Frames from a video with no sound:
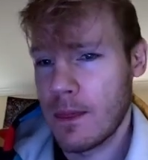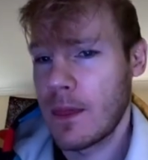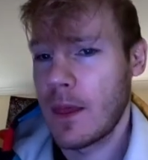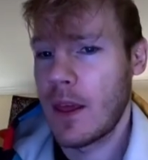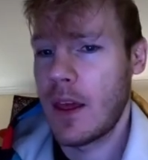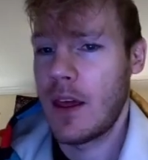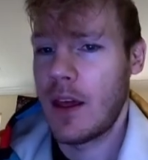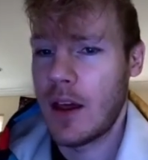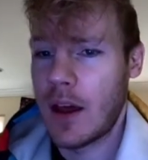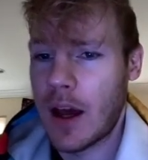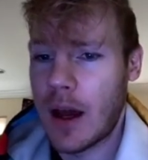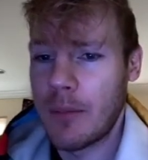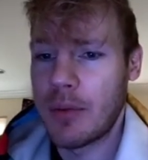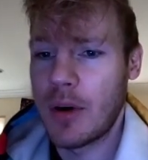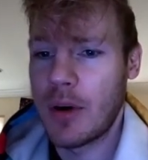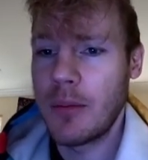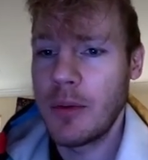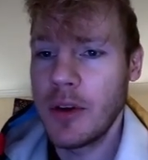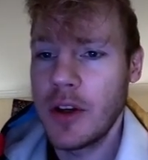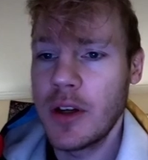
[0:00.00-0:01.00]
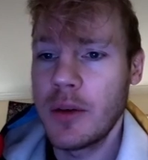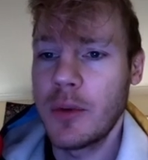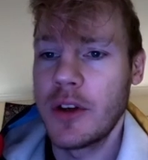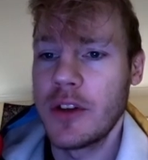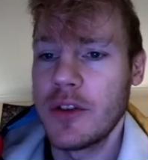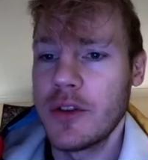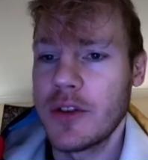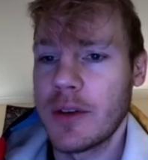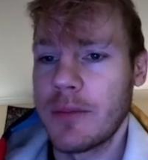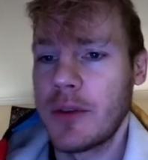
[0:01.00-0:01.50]
I'm probably going to want to do
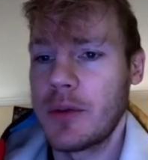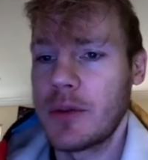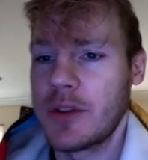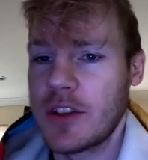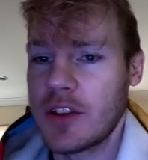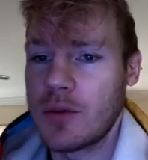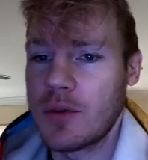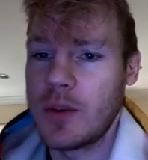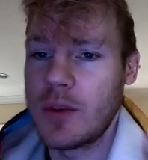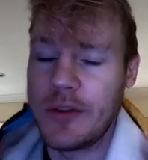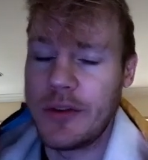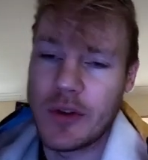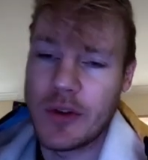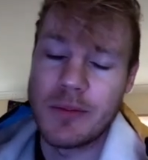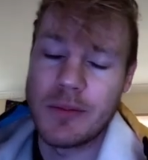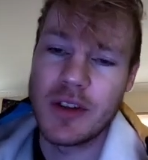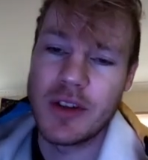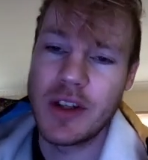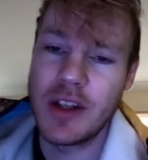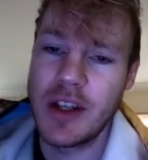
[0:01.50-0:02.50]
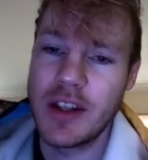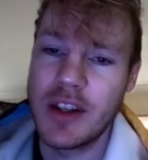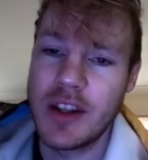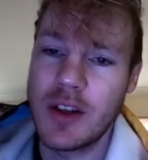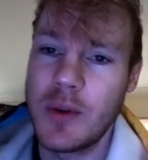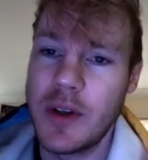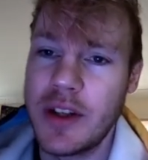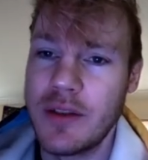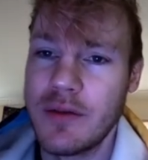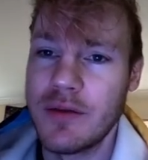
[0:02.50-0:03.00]
something with this queen. So I'm just going to get the queen
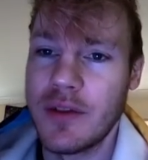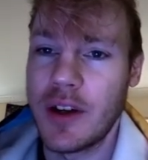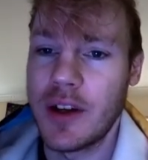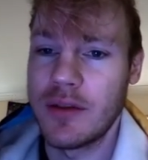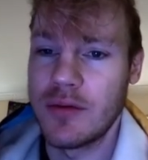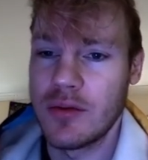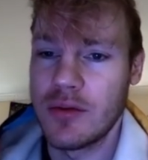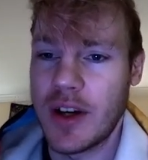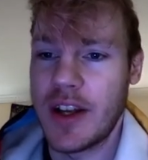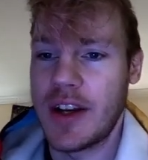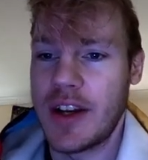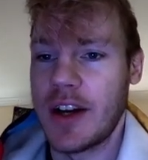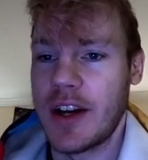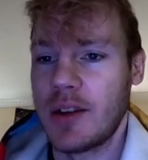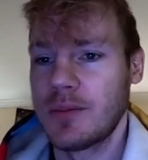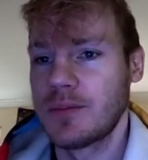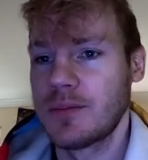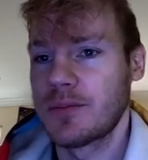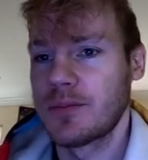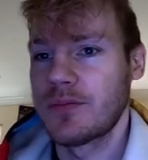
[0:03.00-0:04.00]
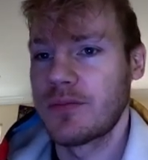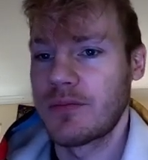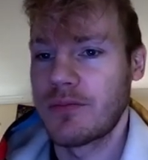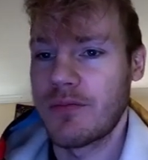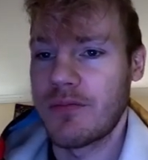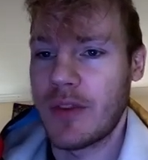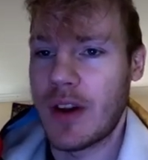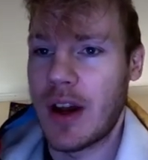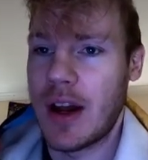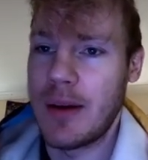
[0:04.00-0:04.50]
involved right now.
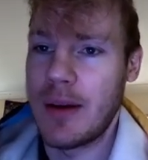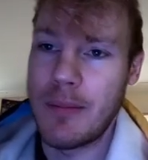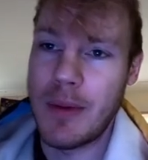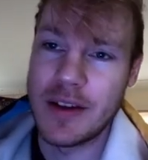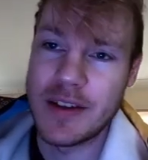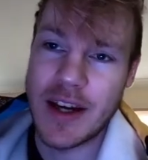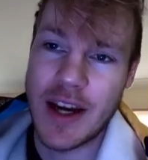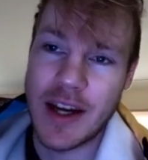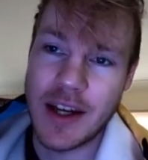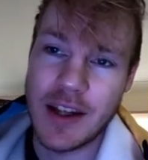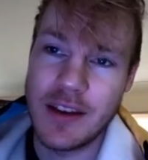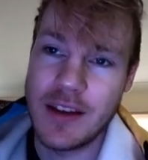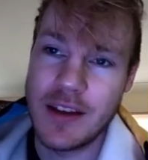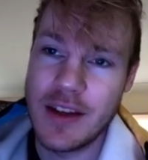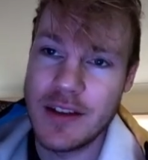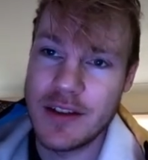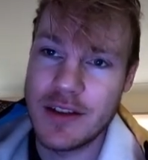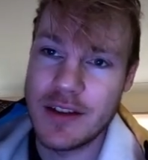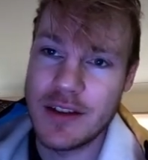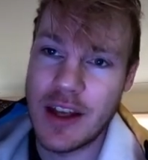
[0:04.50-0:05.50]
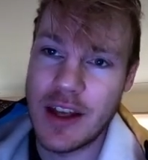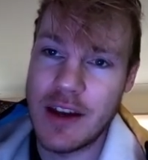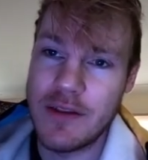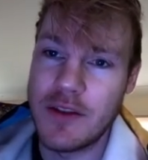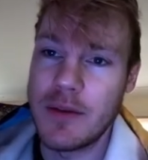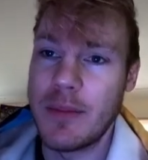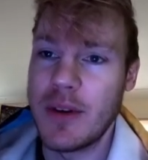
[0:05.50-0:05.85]
I'm attacking this if the bishop